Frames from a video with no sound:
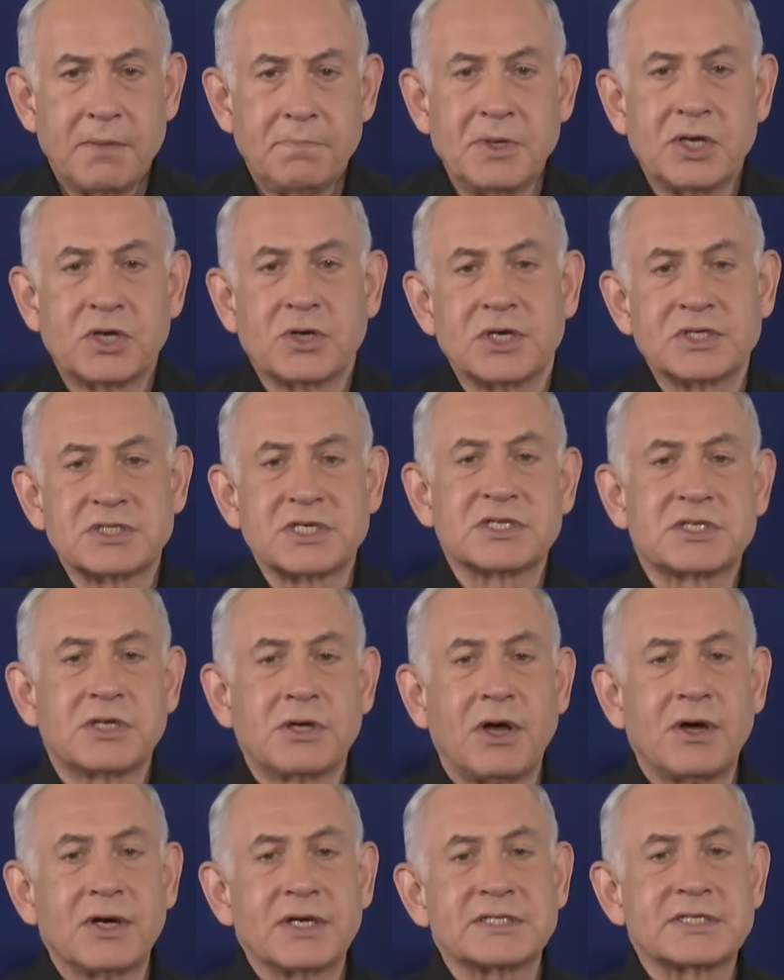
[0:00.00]
Because as
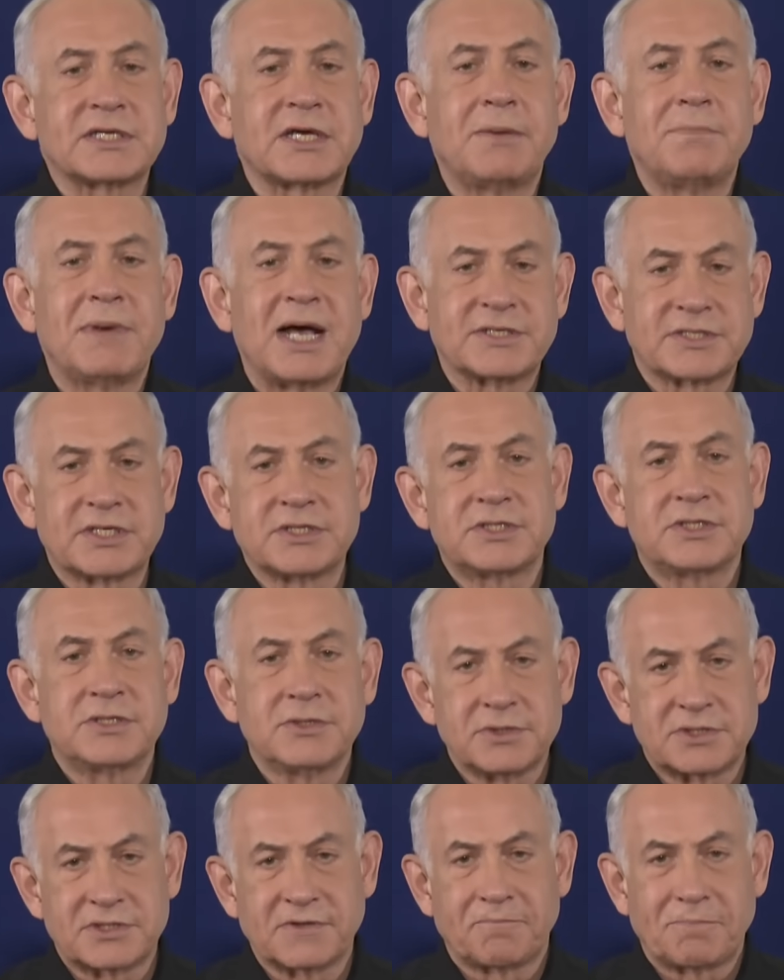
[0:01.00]
long as Hamas's
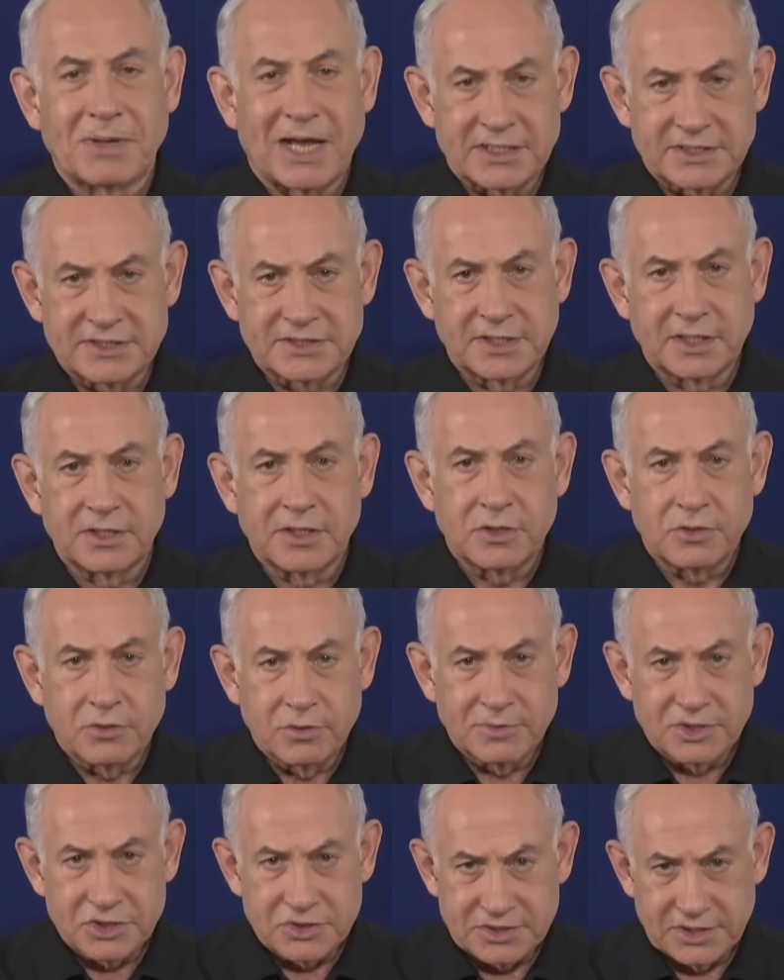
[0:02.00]
use of Palestinian
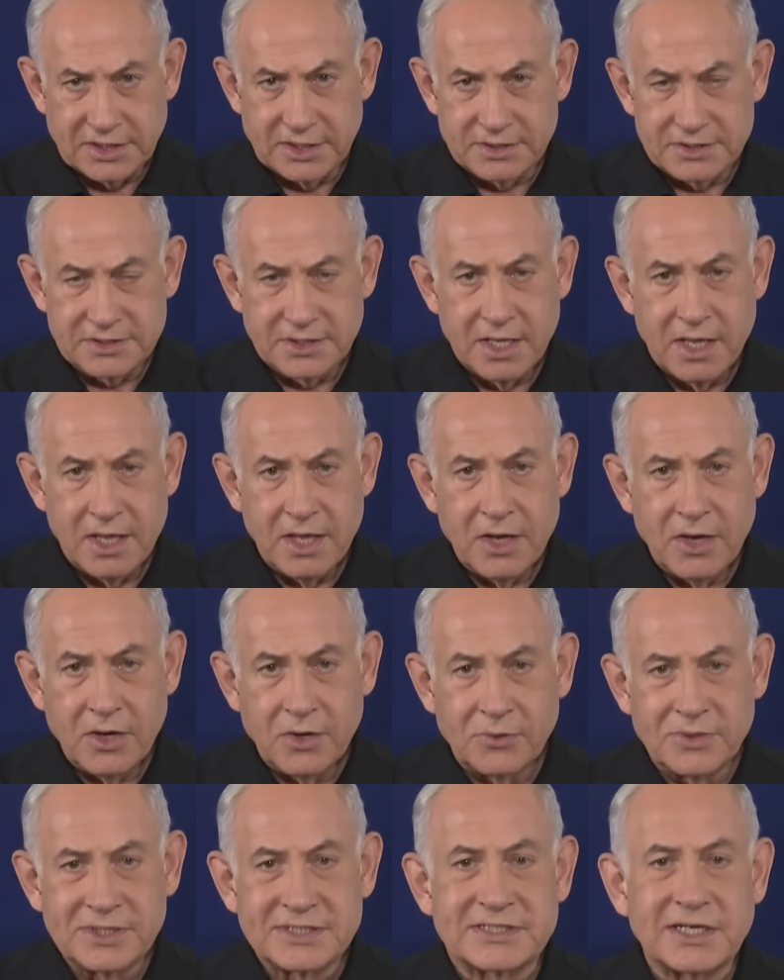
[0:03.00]
human shields
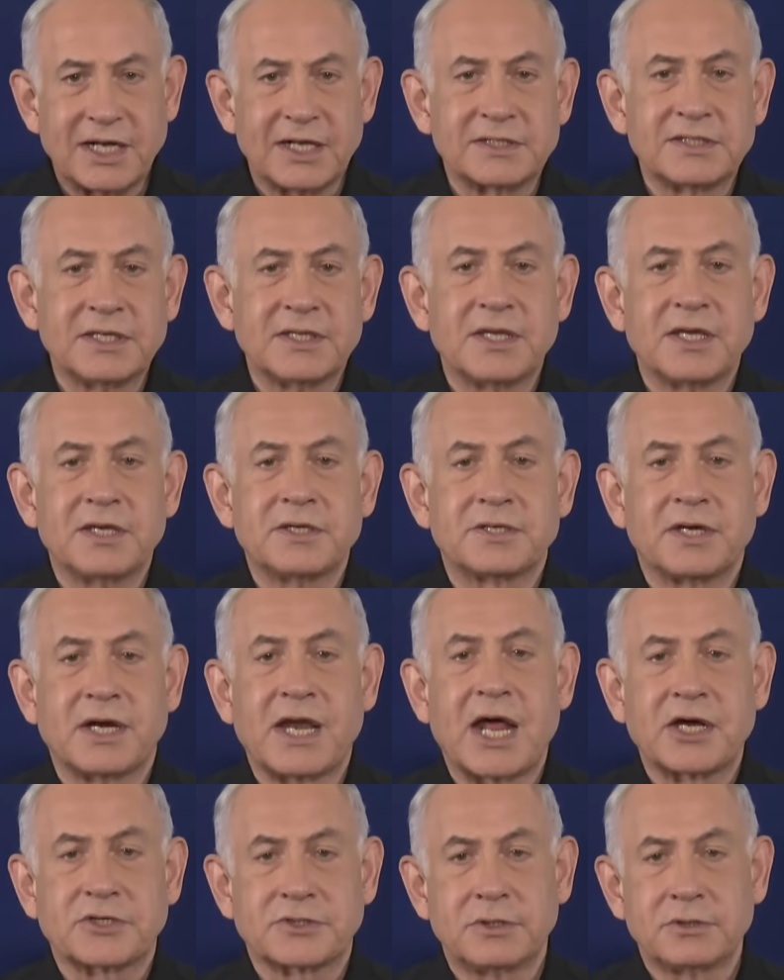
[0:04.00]
result in the
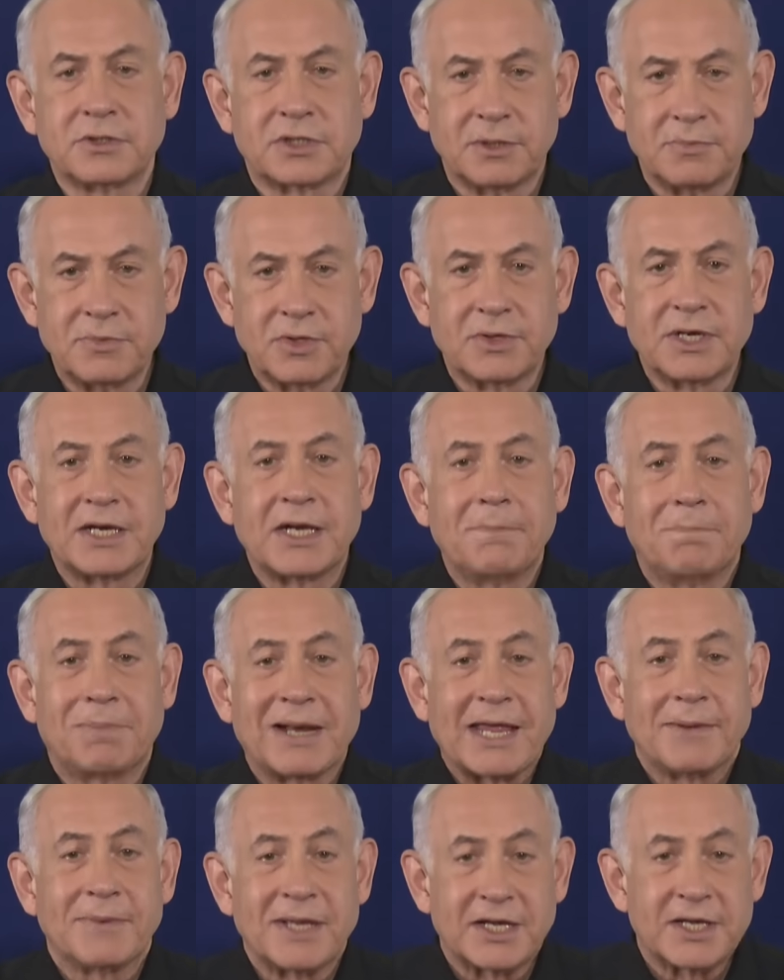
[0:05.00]
international community
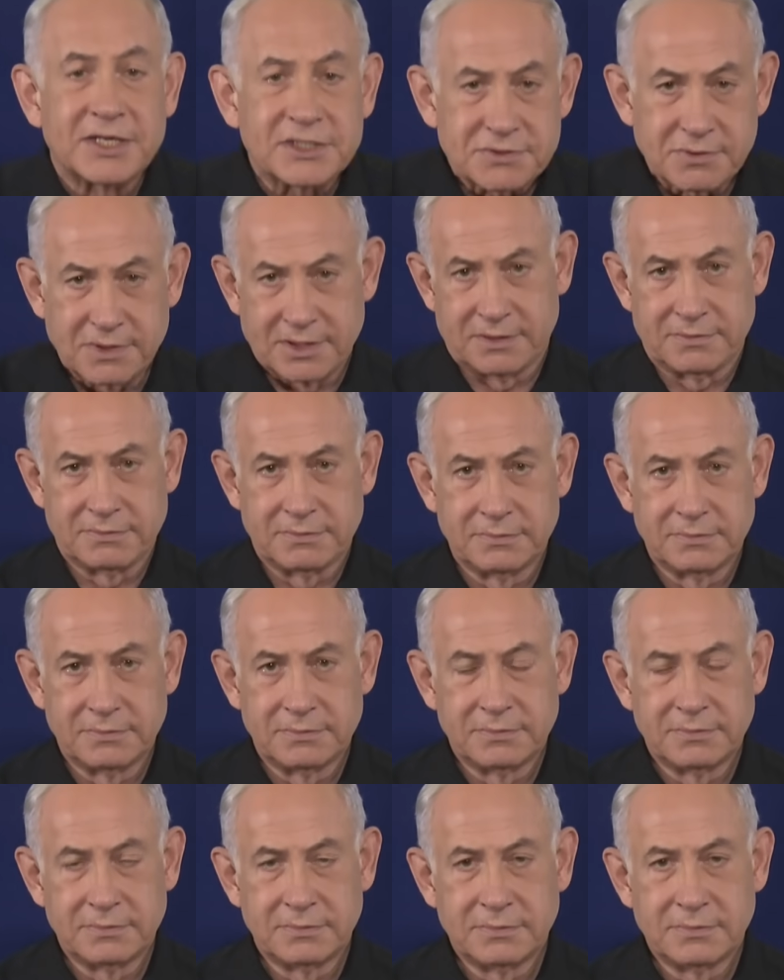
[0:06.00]
blaming Israel,
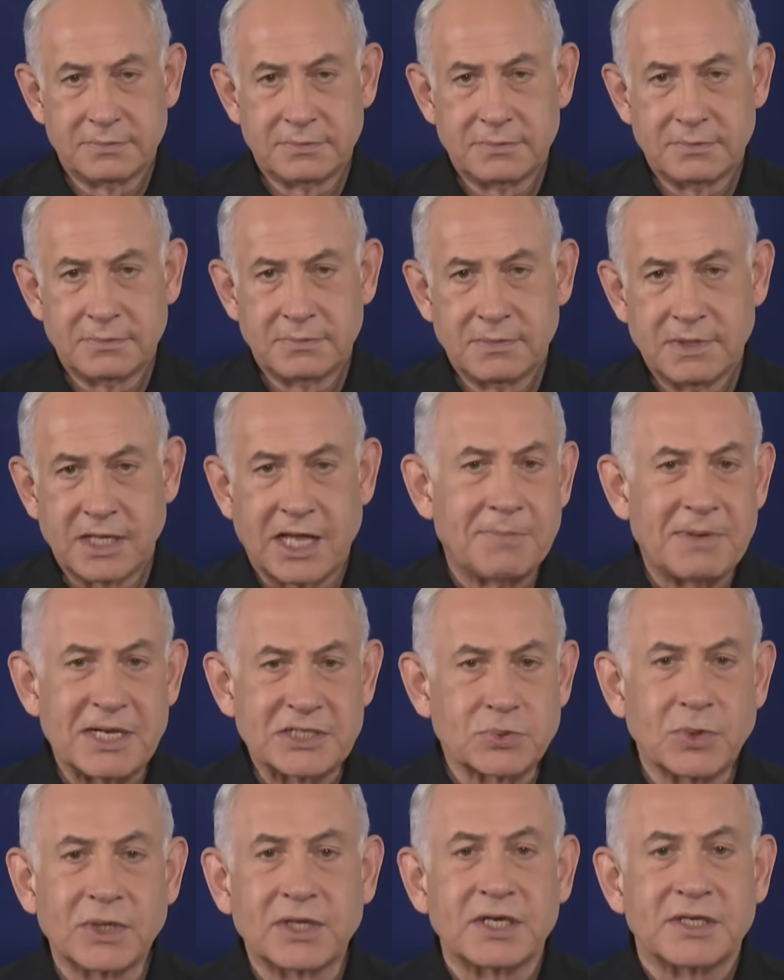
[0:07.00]

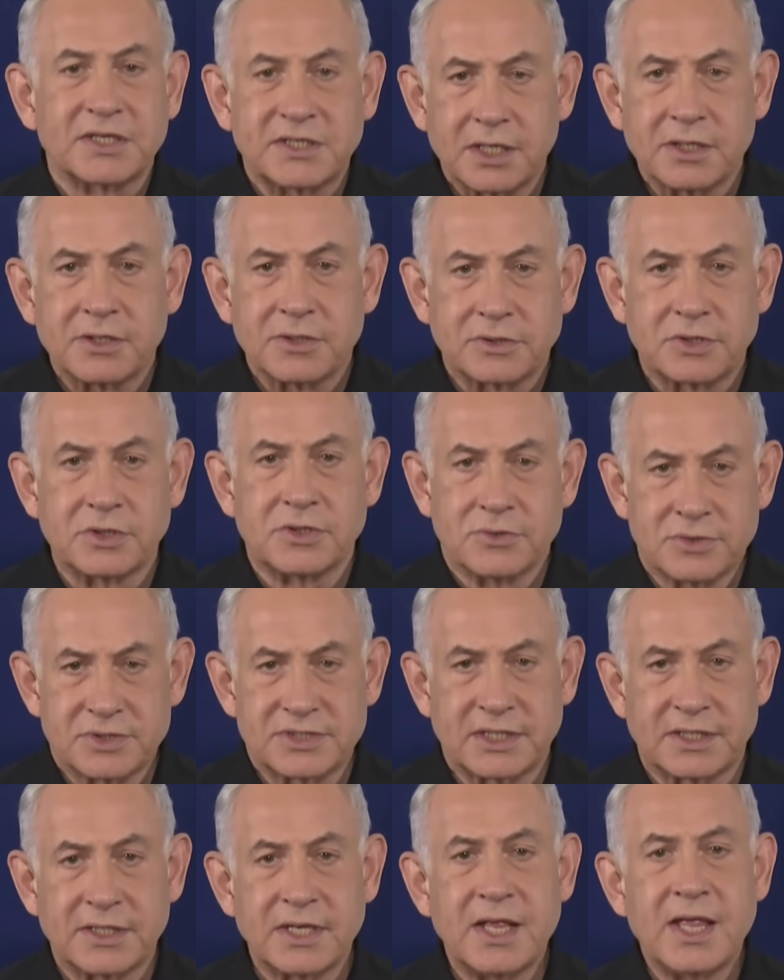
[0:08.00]
Hamas will continue to
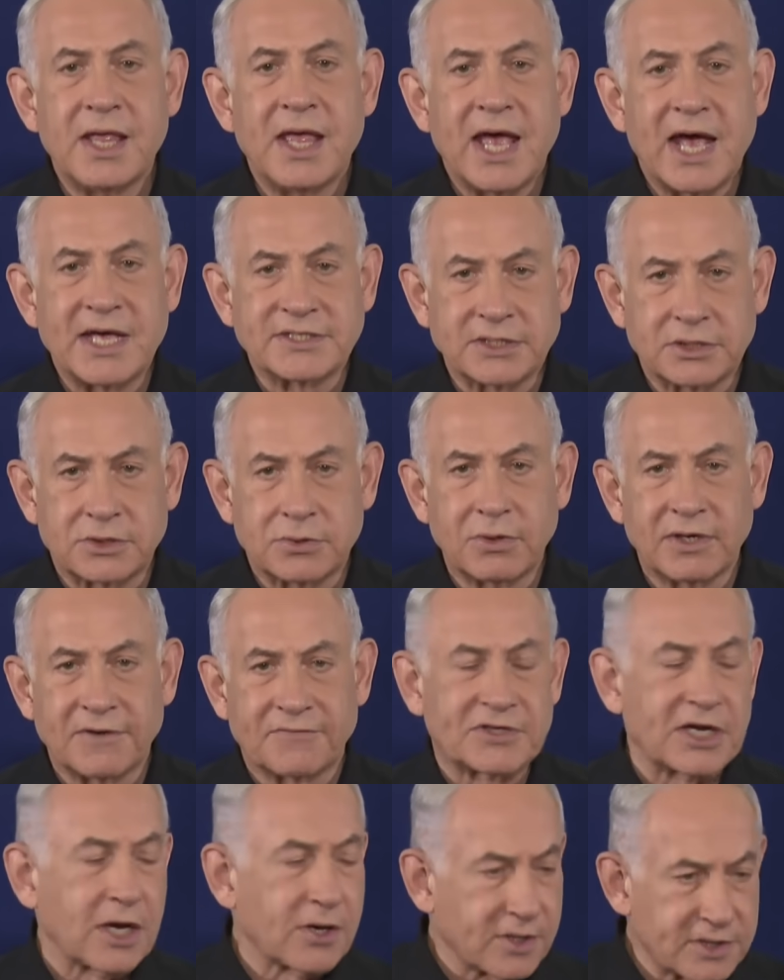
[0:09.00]
use it as a tool
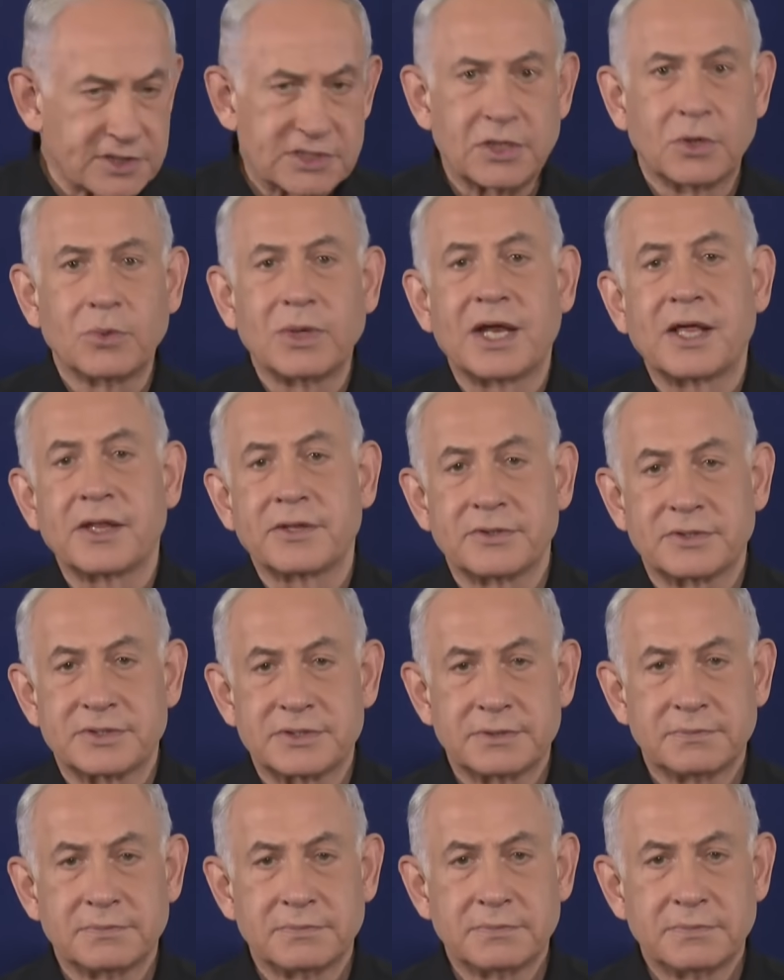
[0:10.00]
of terror, and so will
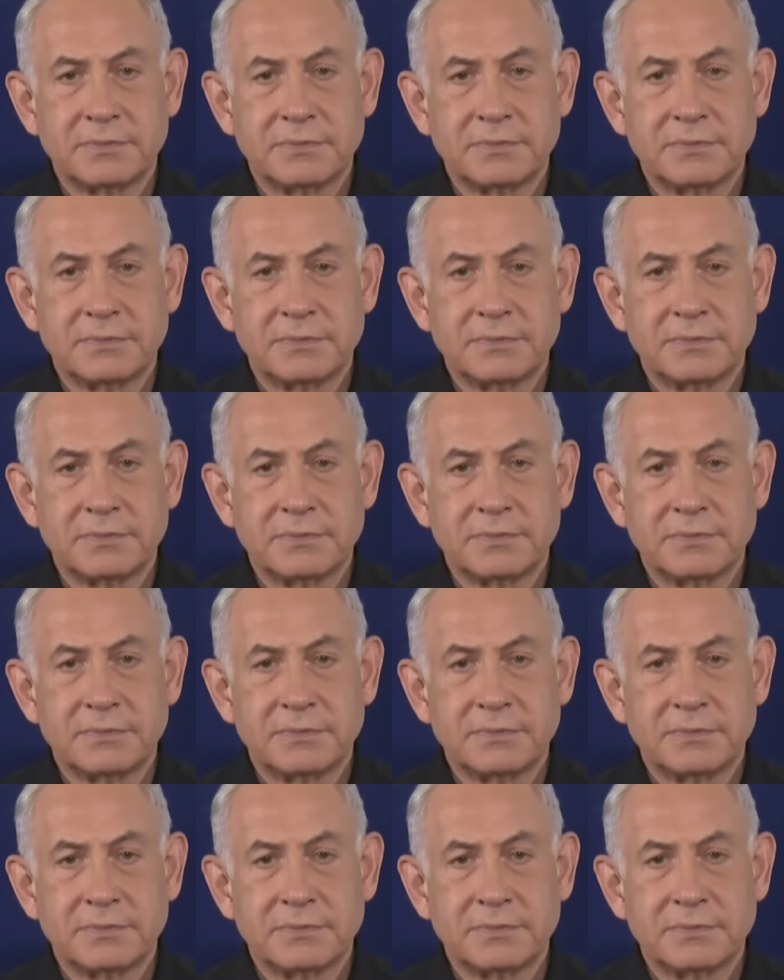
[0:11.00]
others.